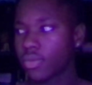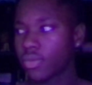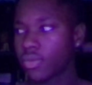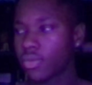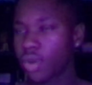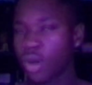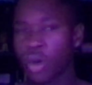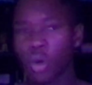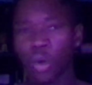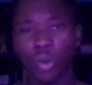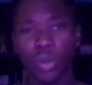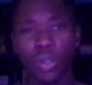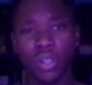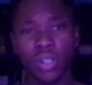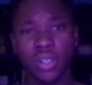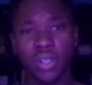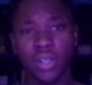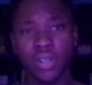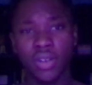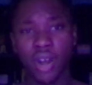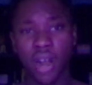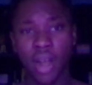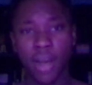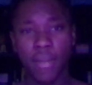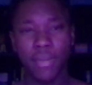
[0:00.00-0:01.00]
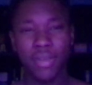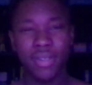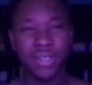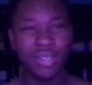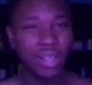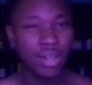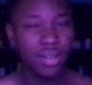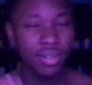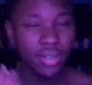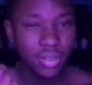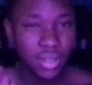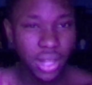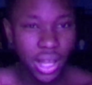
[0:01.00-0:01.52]
Holy crap. Is
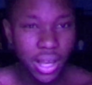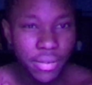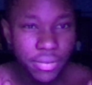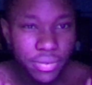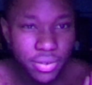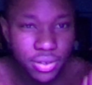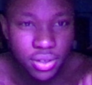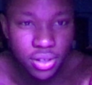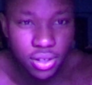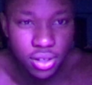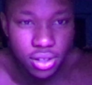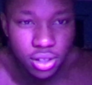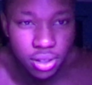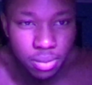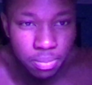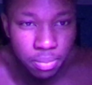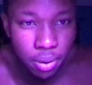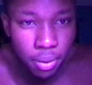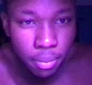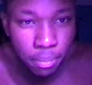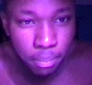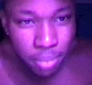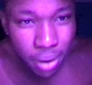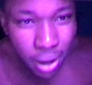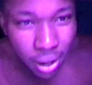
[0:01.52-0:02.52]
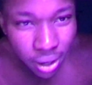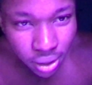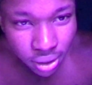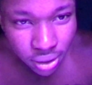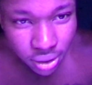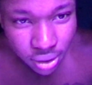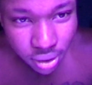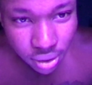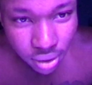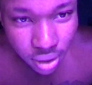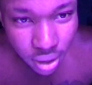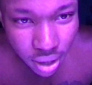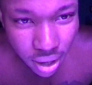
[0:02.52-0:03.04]
that life is just about balance.